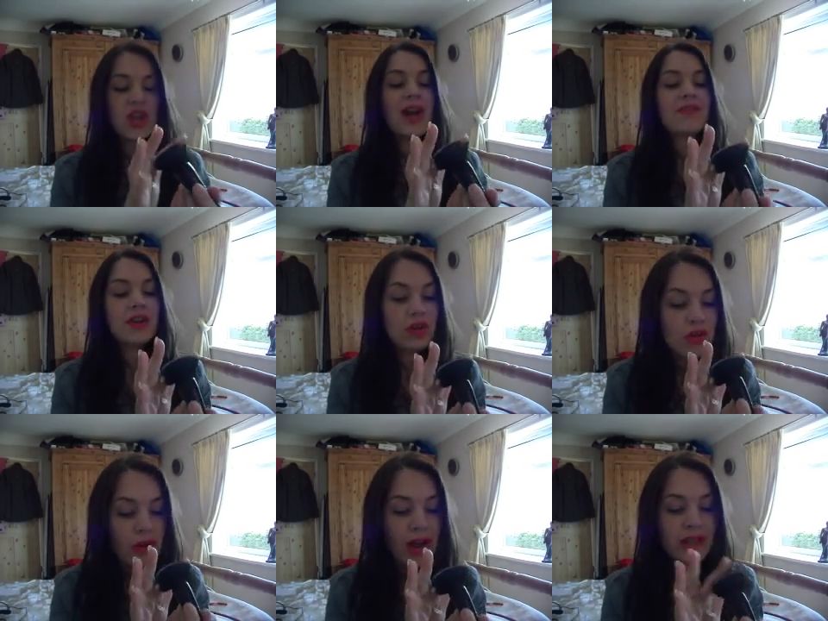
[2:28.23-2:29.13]
have a look
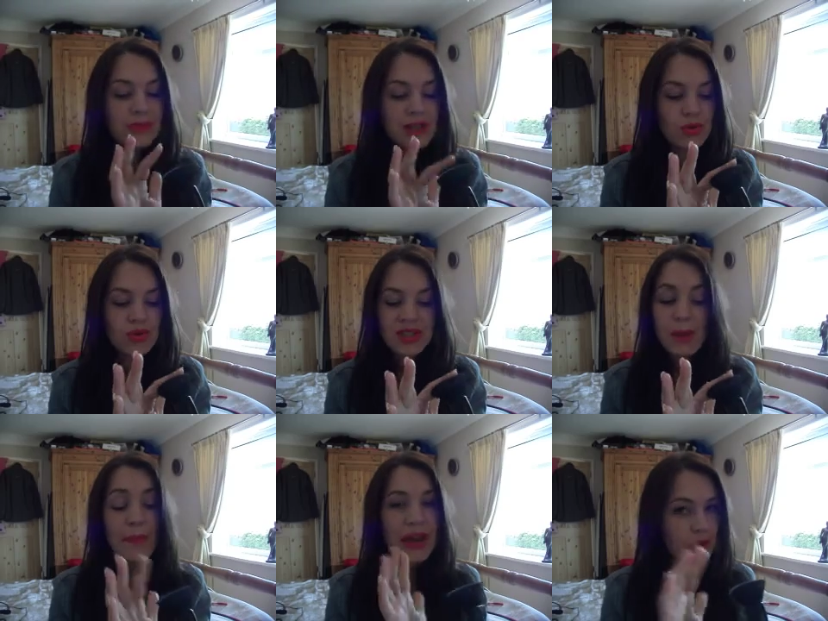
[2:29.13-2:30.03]
right in the middle, because I
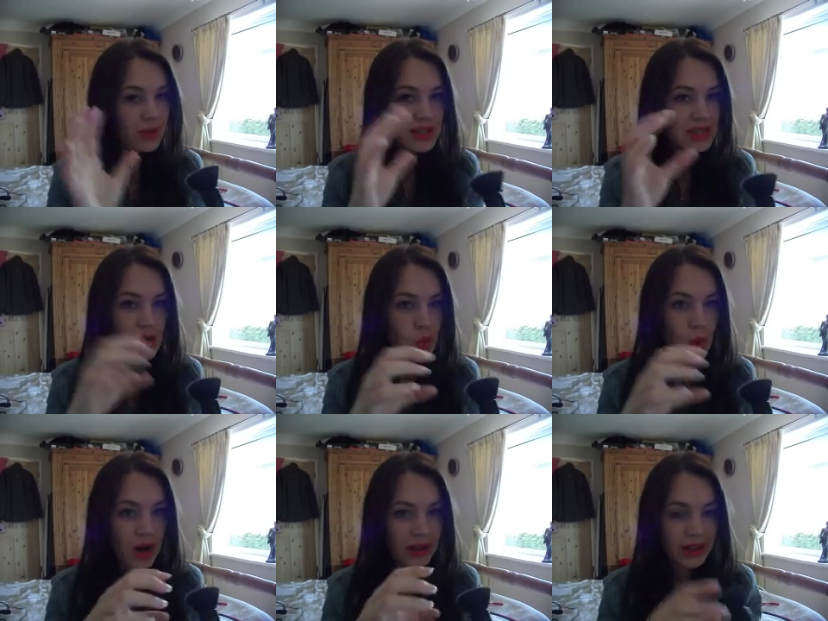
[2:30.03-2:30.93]
bet you it's still
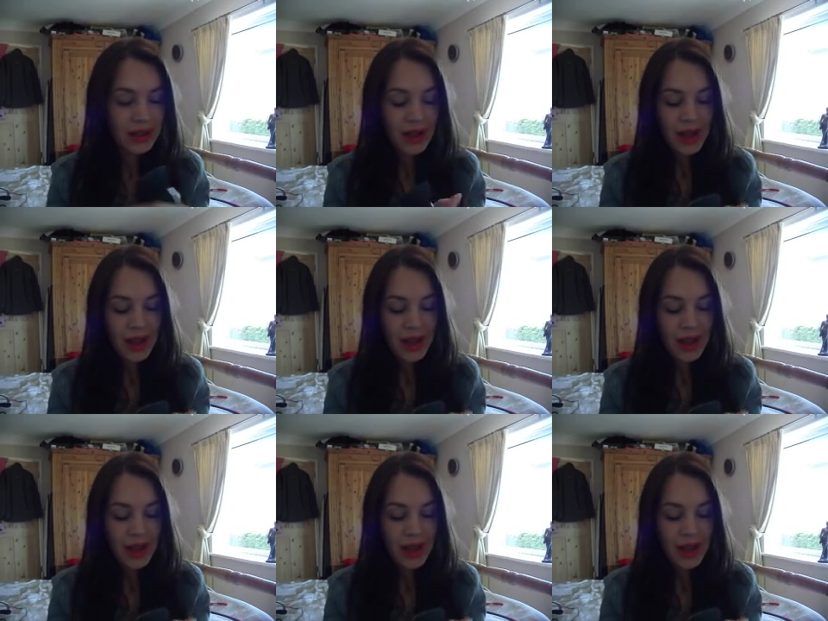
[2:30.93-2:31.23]
white